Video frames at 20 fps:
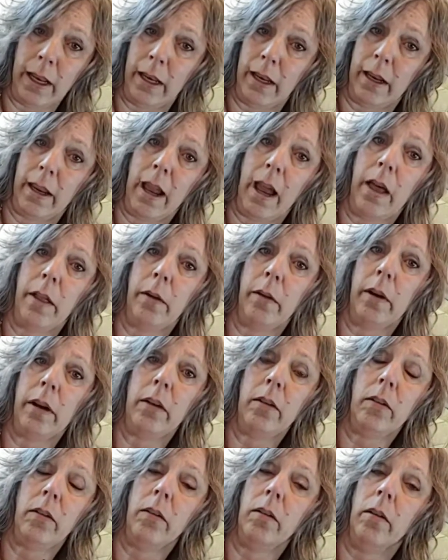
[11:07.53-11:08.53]
any
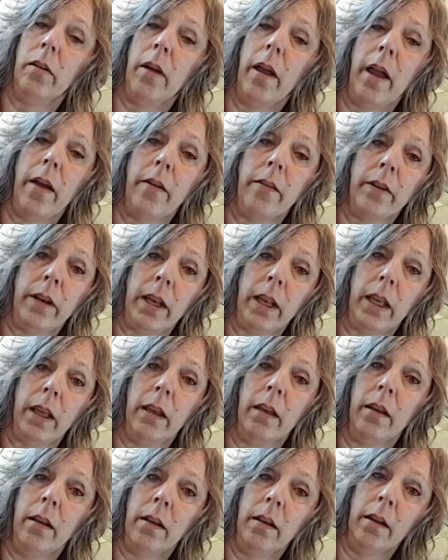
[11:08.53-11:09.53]
calories. You don't have
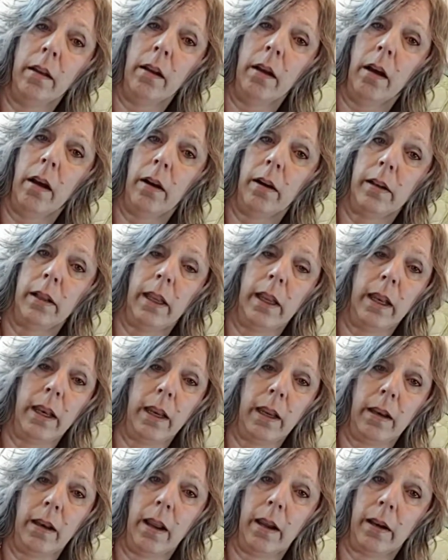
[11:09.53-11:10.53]
hardly
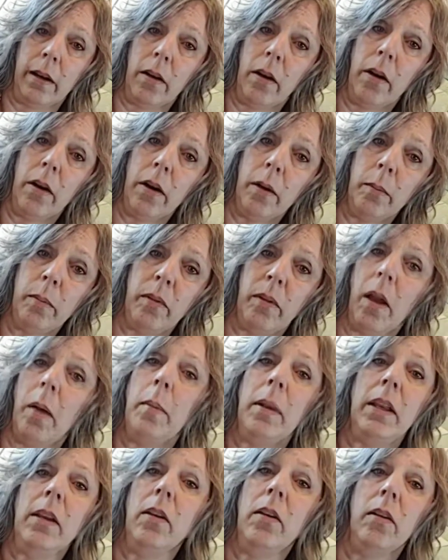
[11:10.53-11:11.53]
any net carbs. I
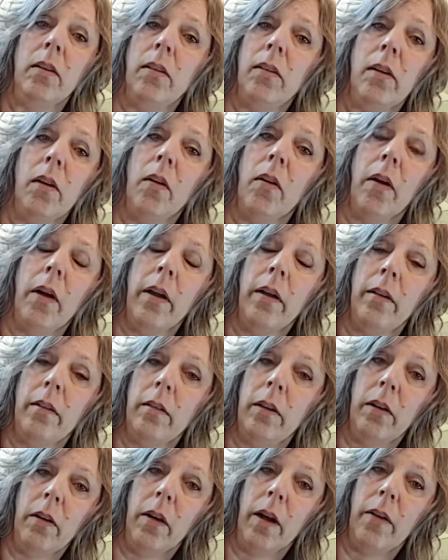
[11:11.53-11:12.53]
mean, you
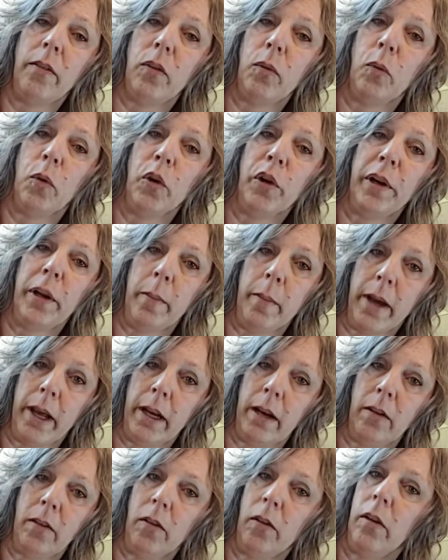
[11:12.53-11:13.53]
don't have to worry
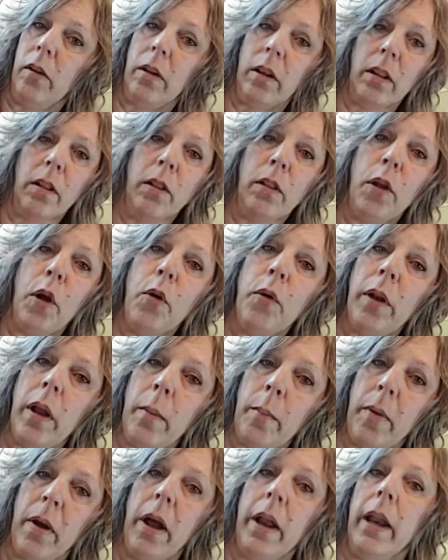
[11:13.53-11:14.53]
about it. So you can load
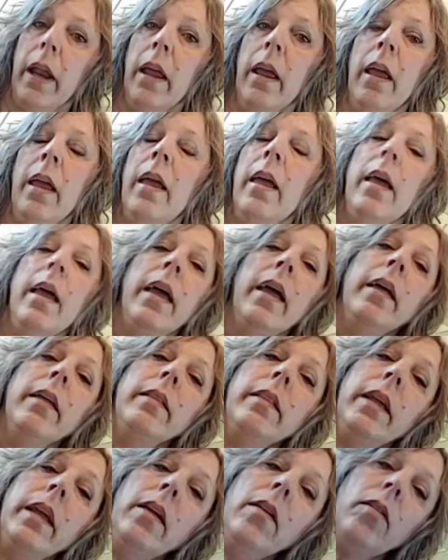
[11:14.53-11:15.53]
up on it.
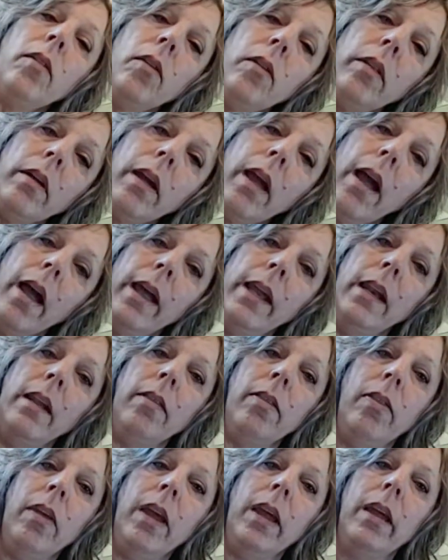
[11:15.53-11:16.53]
These are the kind
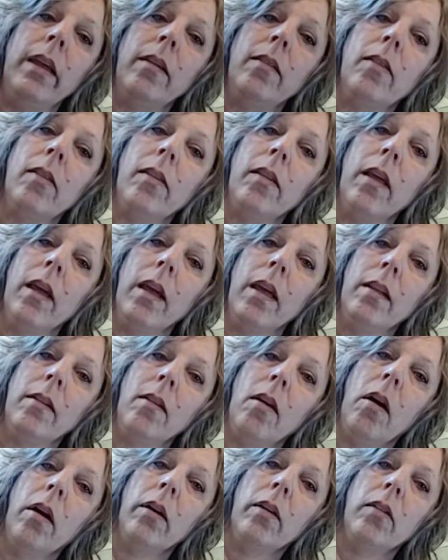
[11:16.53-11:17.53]
of things
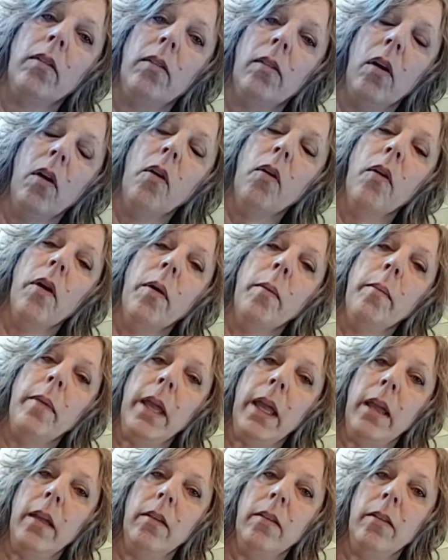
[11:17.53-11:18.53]
that are so
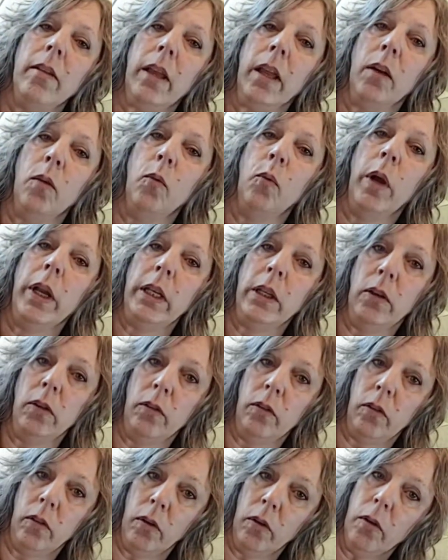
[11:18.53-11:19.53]
amazing when
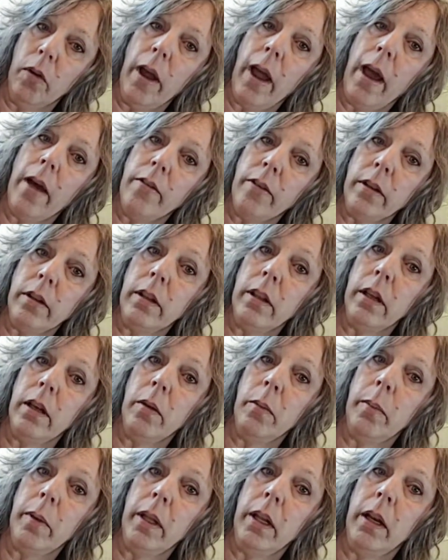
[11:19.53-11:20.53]
you do have a
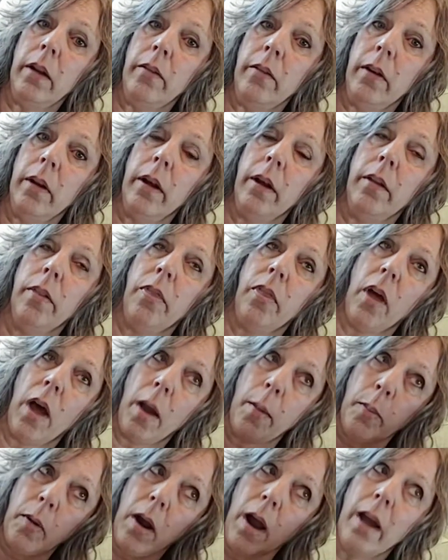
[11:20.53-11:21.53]
little bit of a
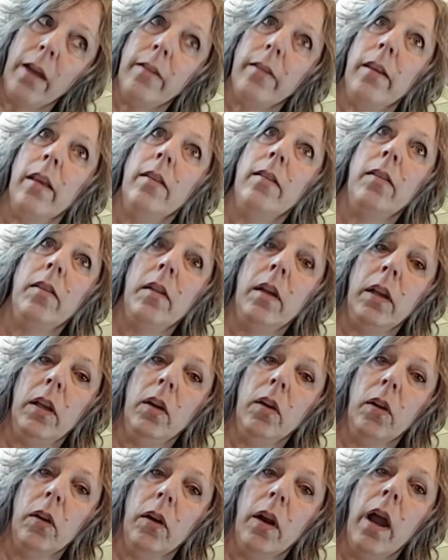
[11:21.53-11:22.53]
thought process that
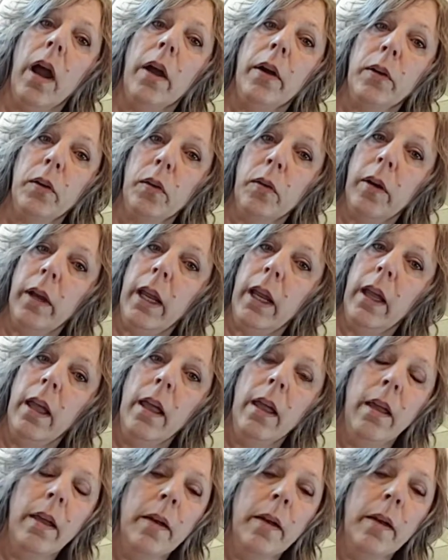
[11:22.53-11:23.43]
you're hungry.